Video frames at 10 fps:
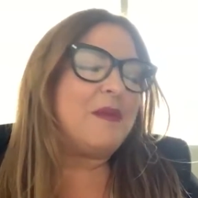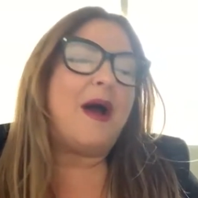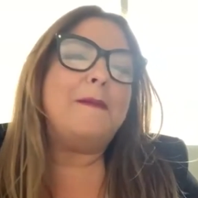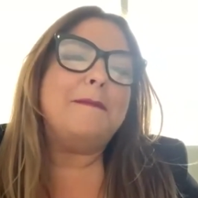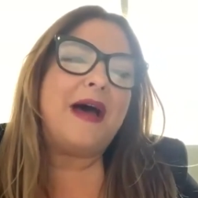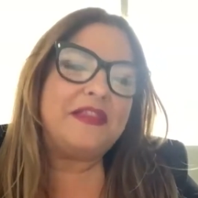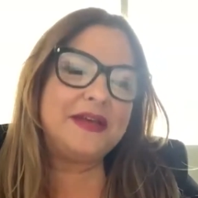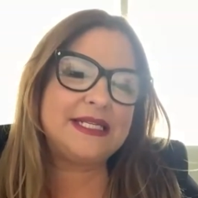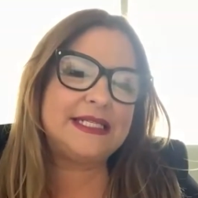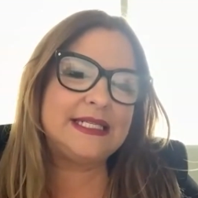my
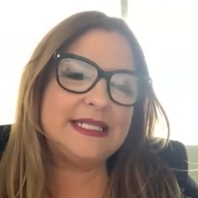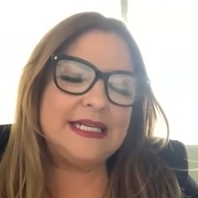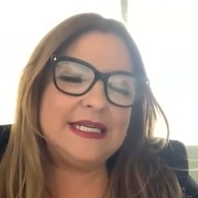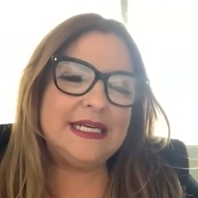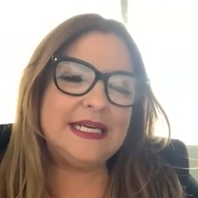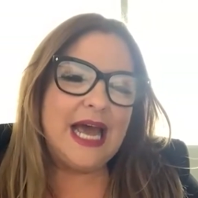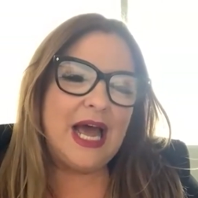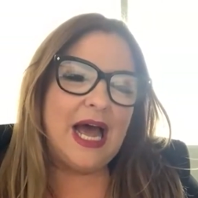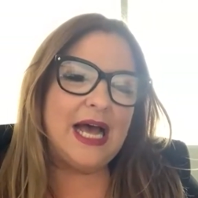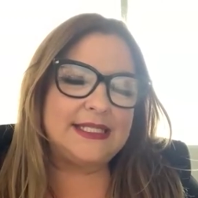mother's
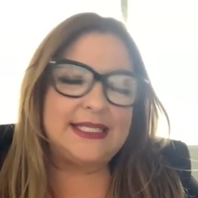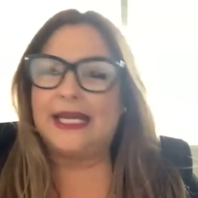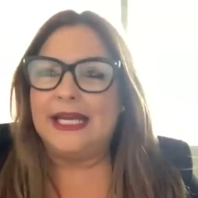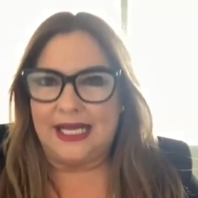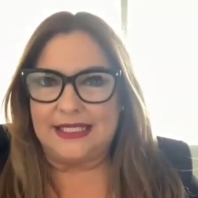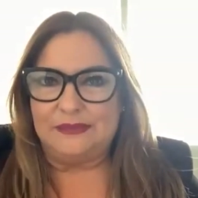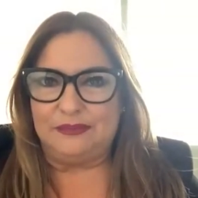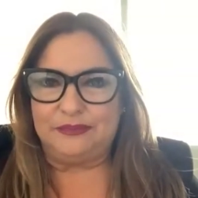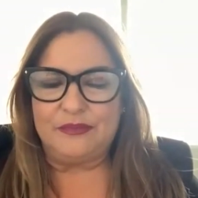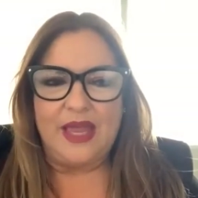uh, second cousin.
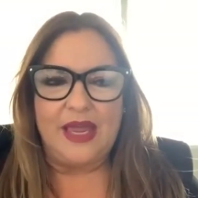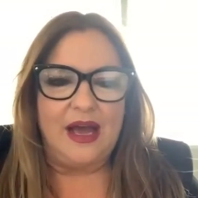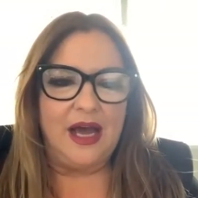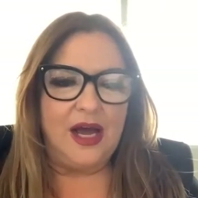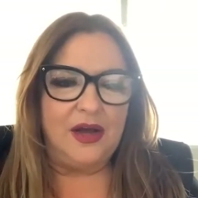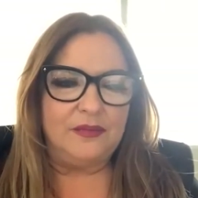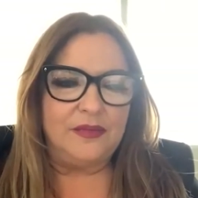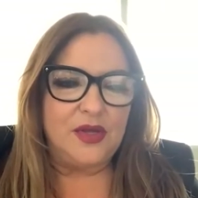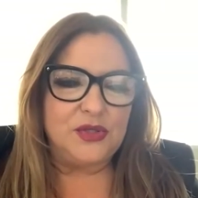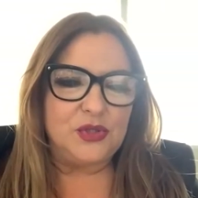
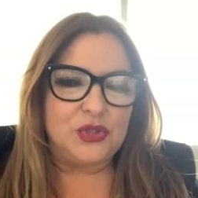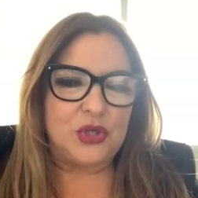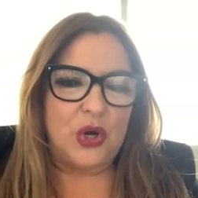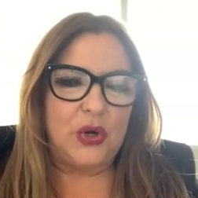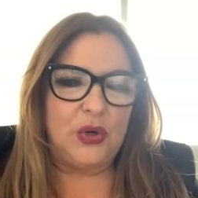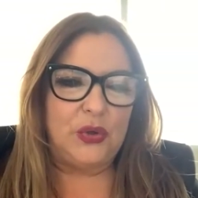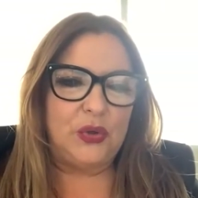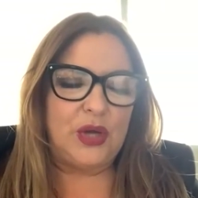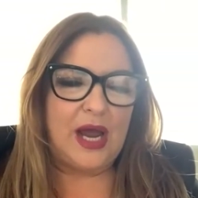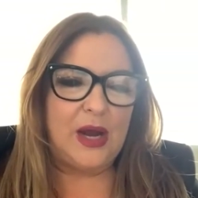Um,
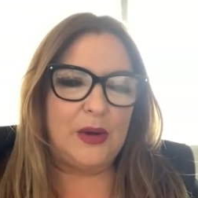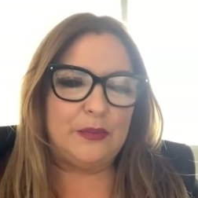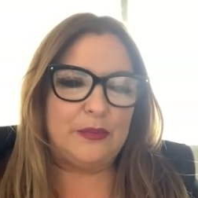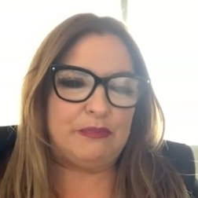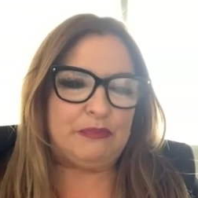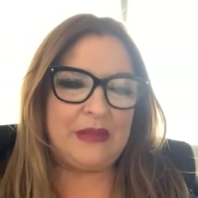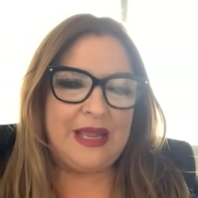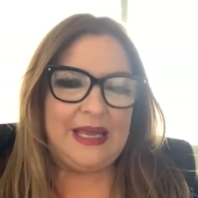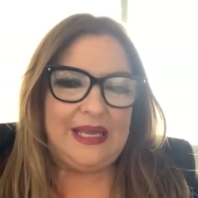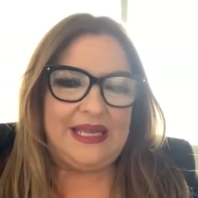so um,
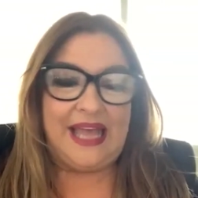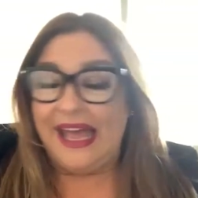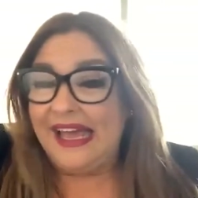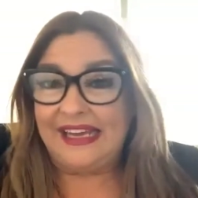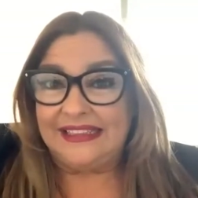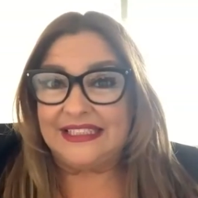yeah,